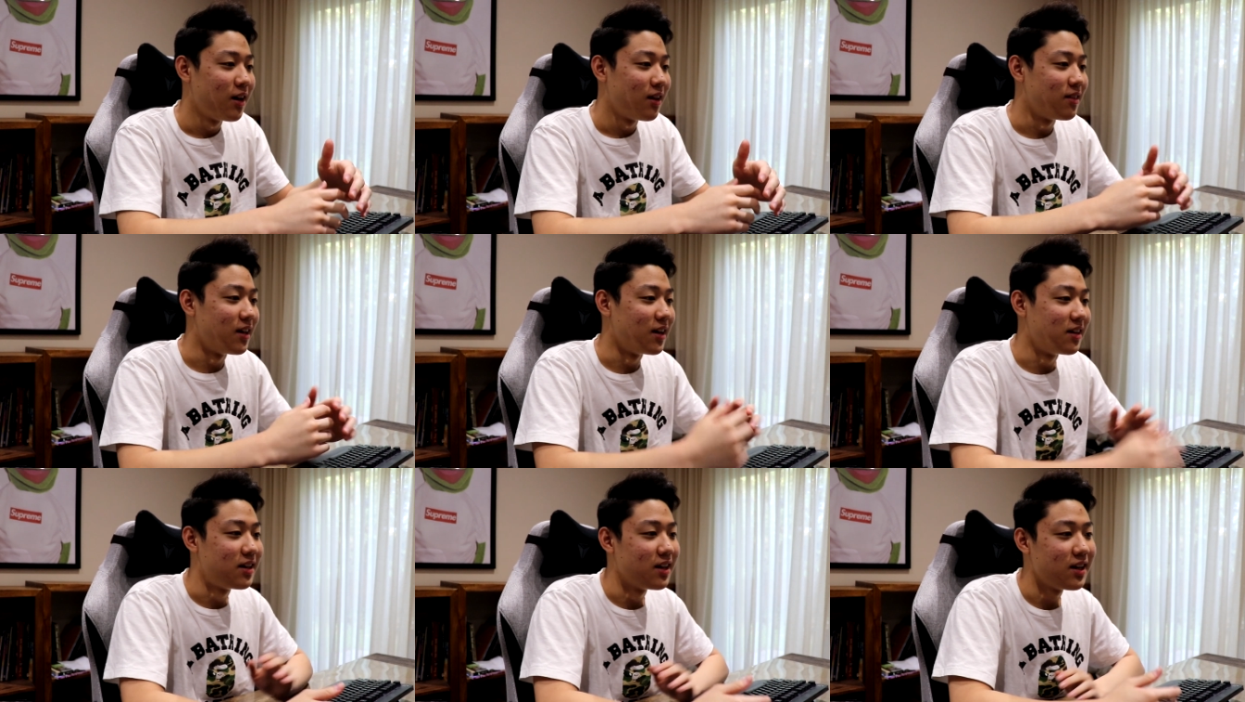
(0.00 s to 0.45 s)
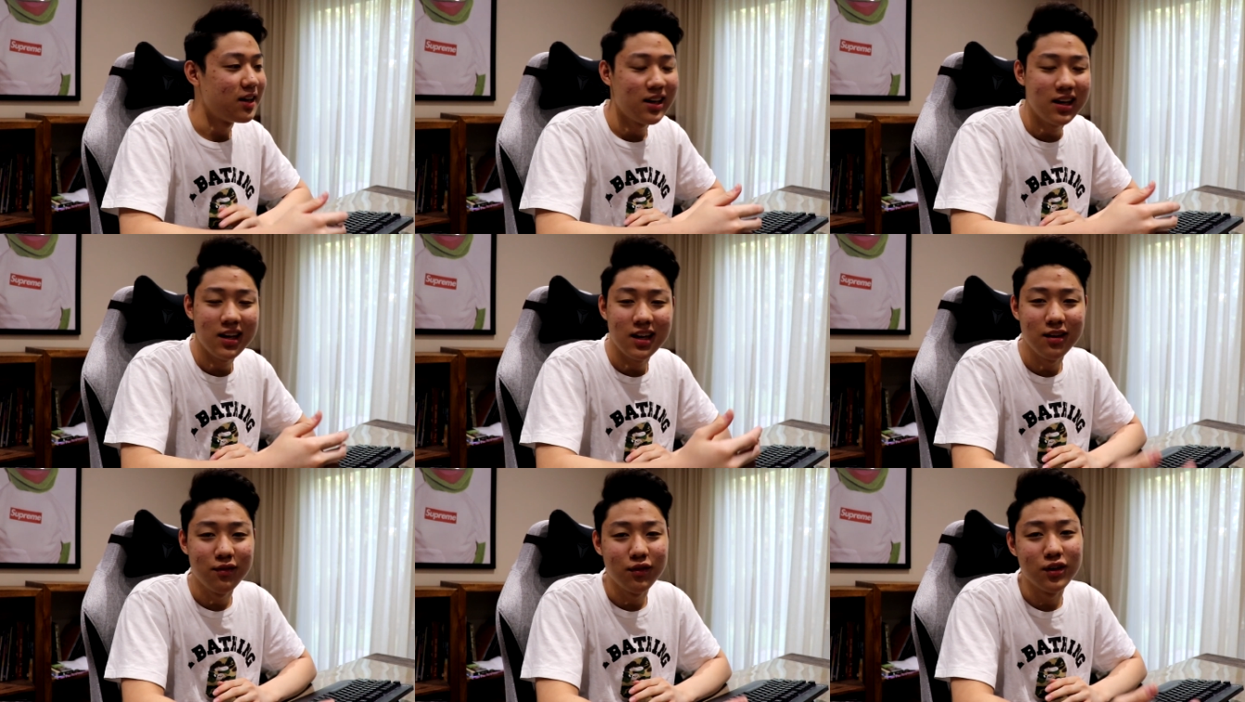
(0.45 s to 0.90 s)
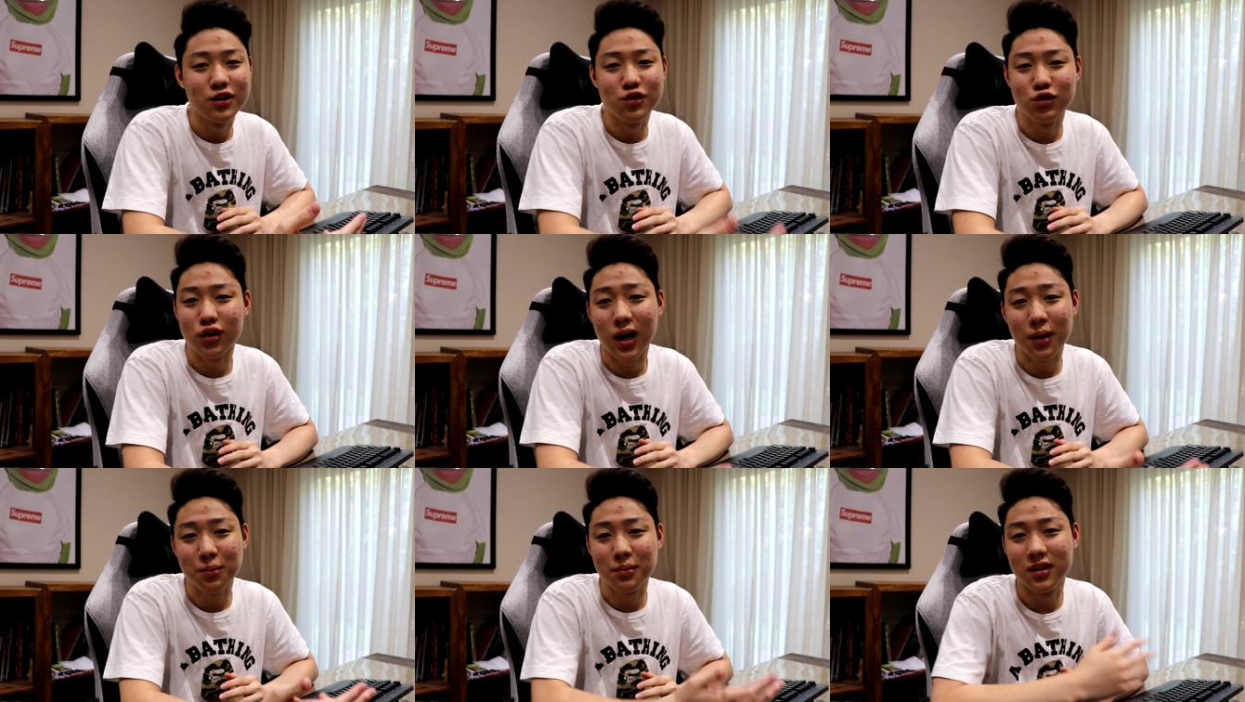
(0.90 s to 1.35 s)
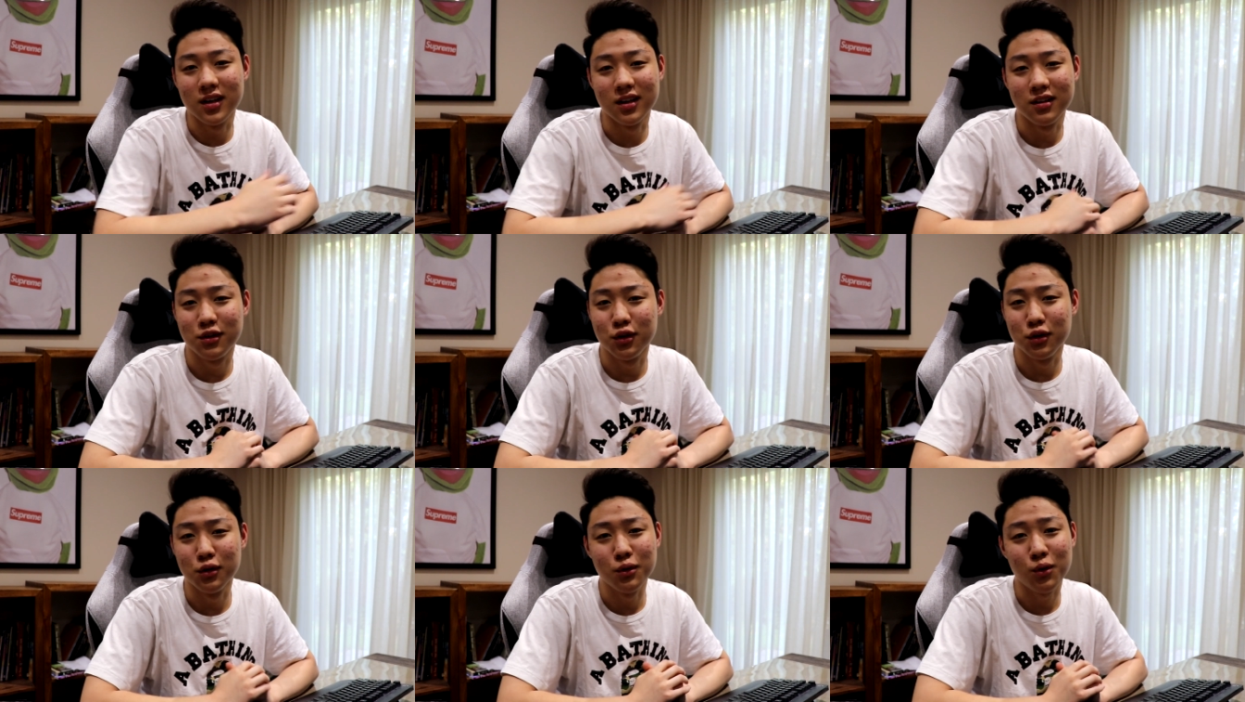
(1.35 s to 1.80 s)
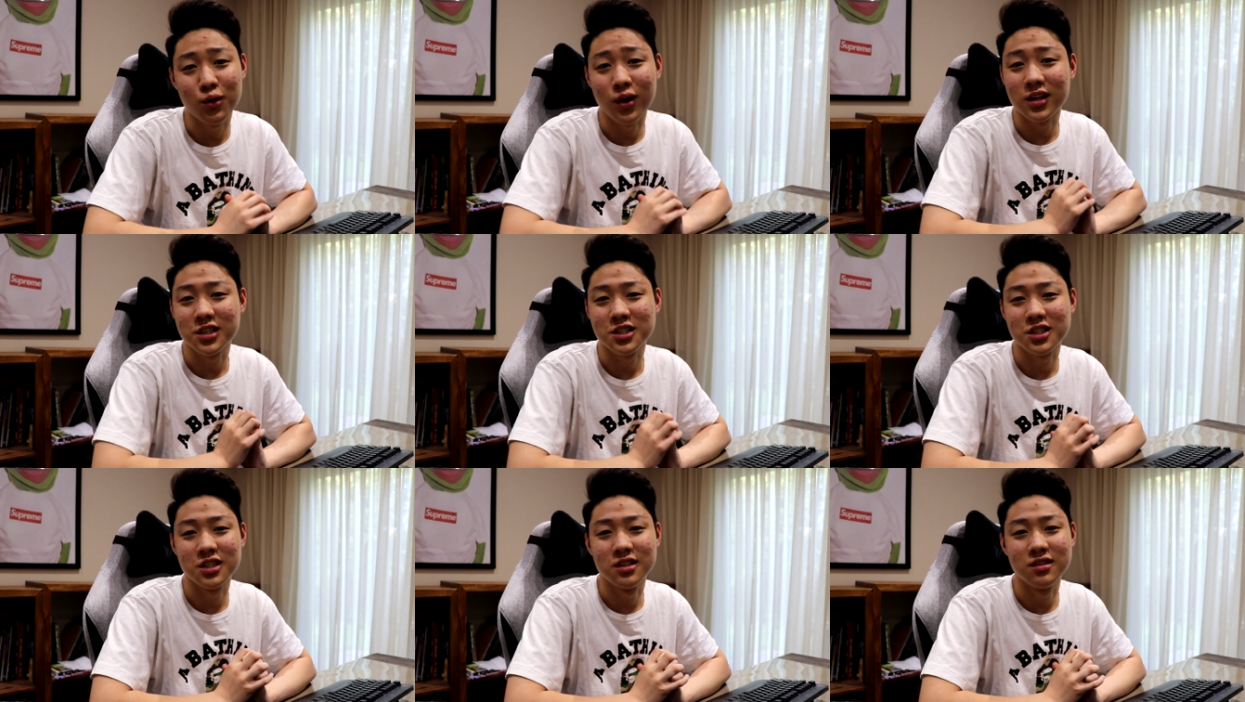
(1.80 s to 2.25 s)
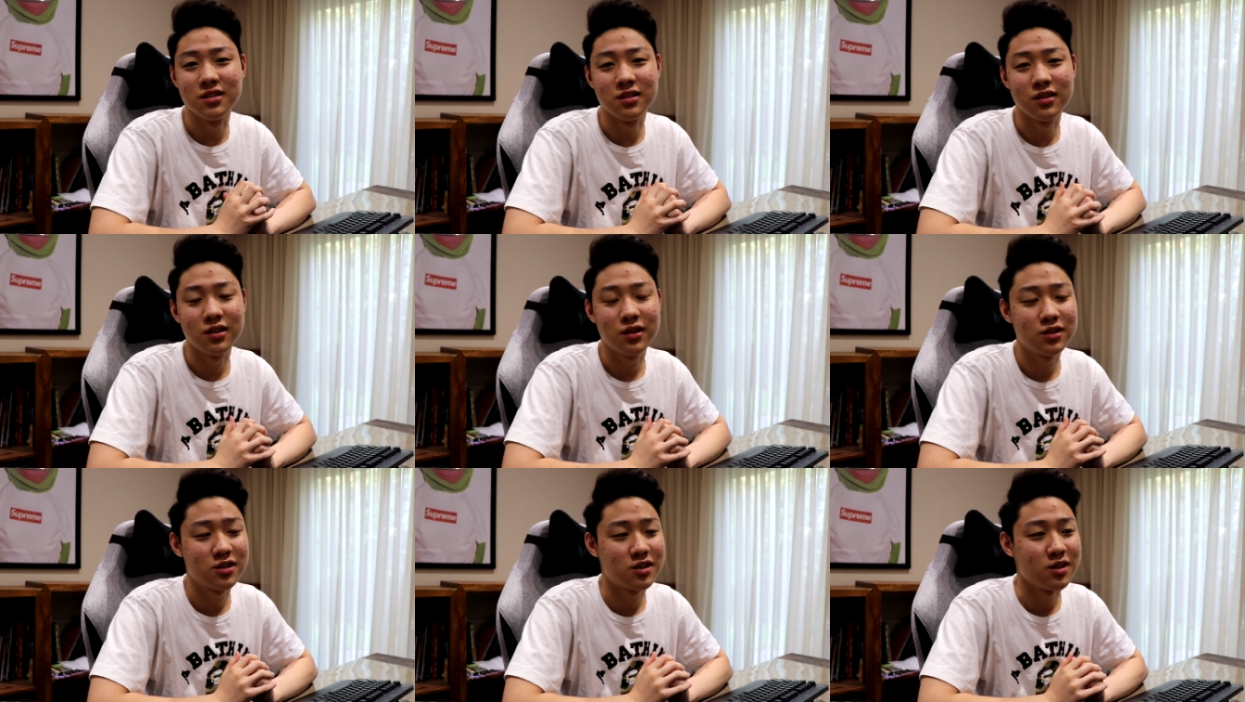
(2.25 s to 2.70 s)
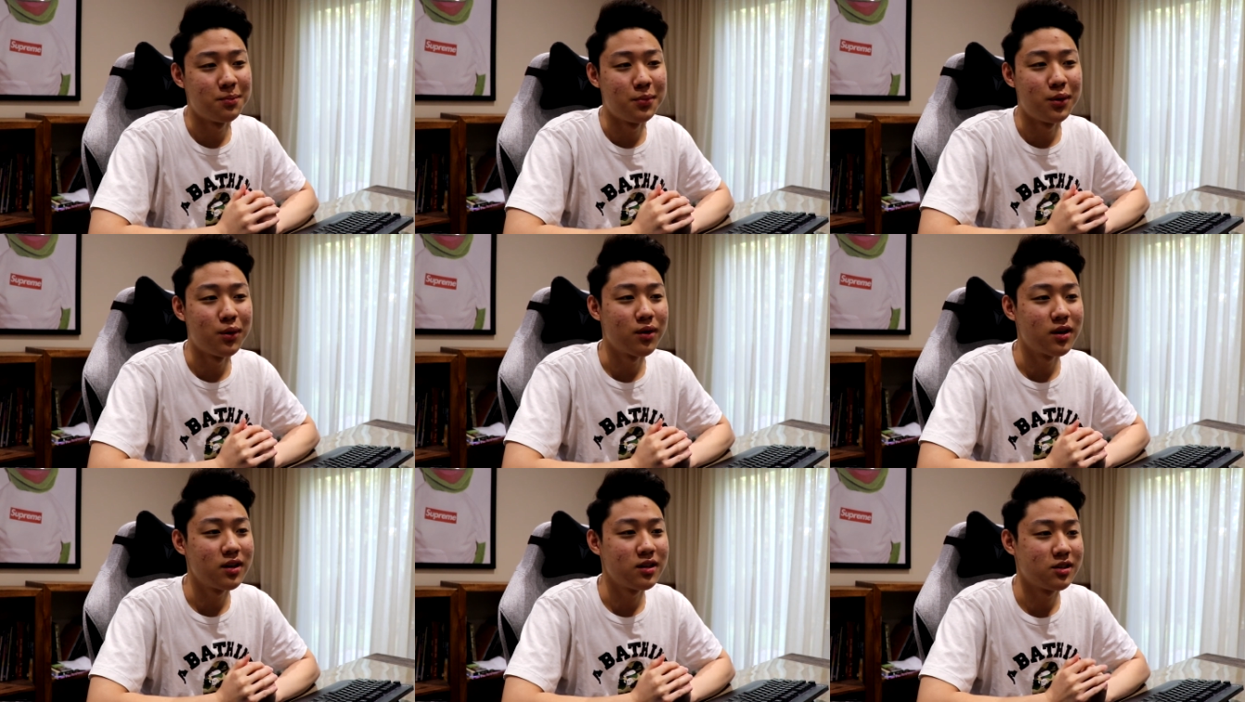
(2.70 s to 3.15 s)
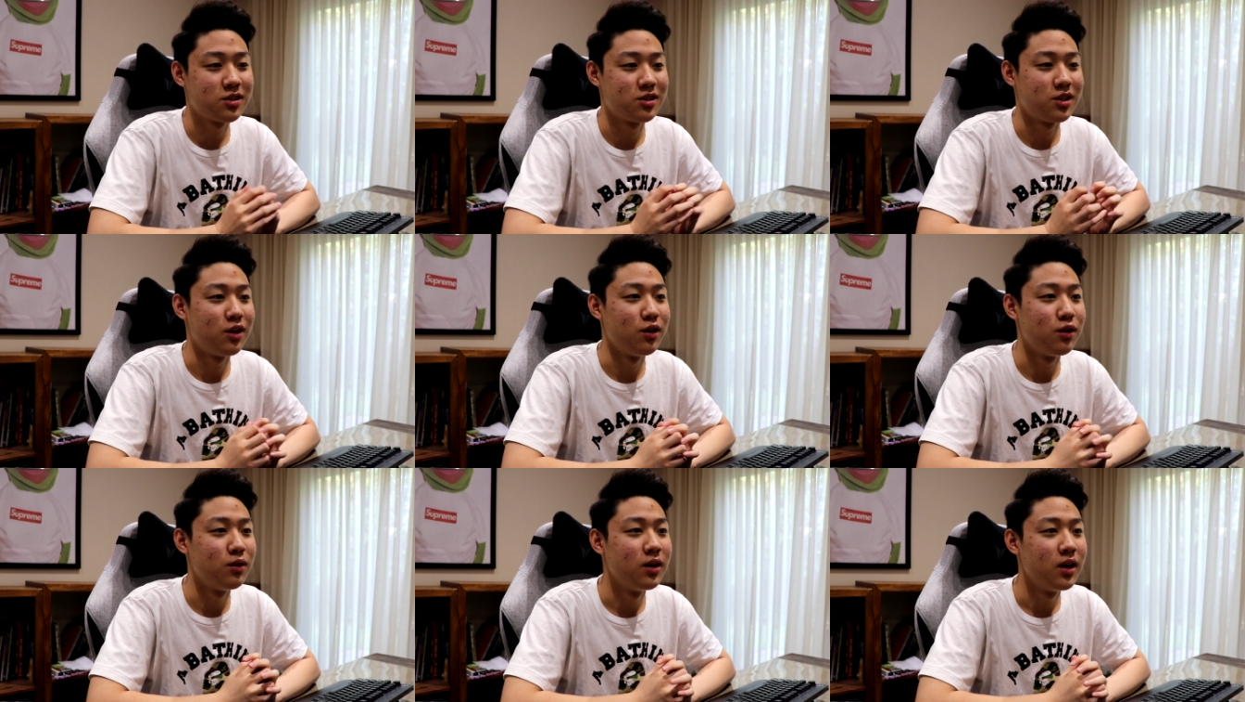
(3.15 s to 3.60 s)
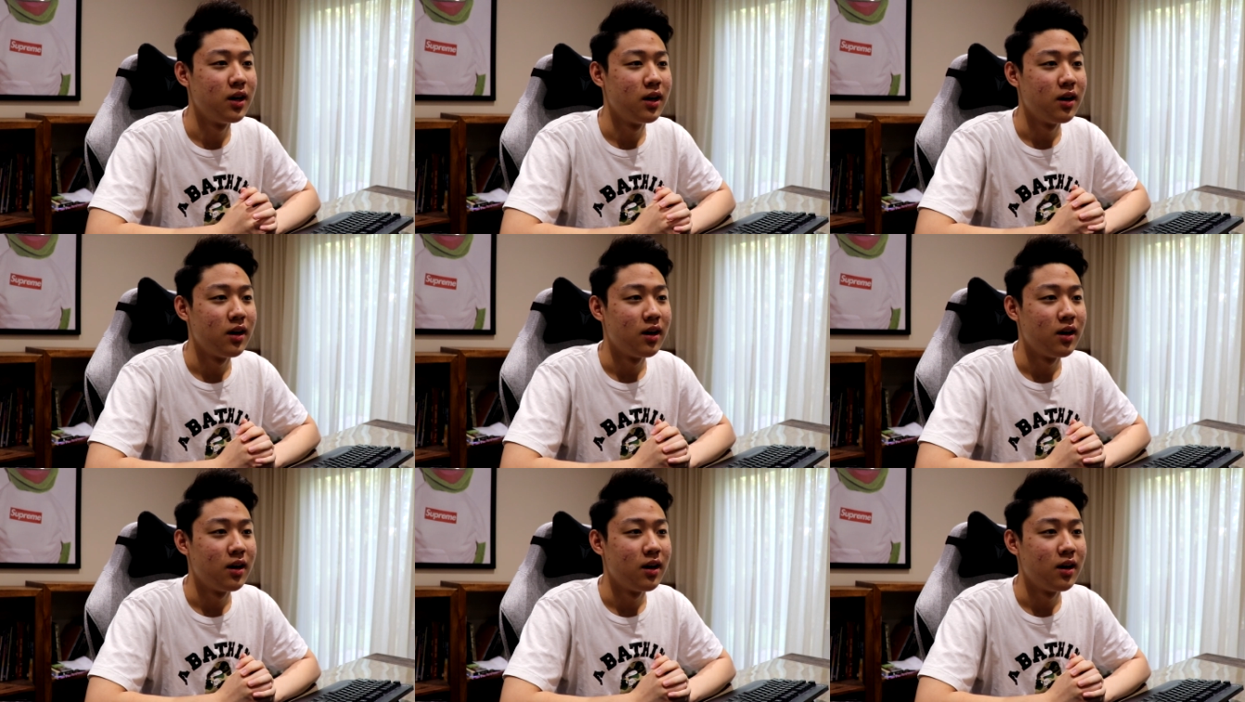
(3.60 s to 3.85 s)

They didn't even drop the two question support, so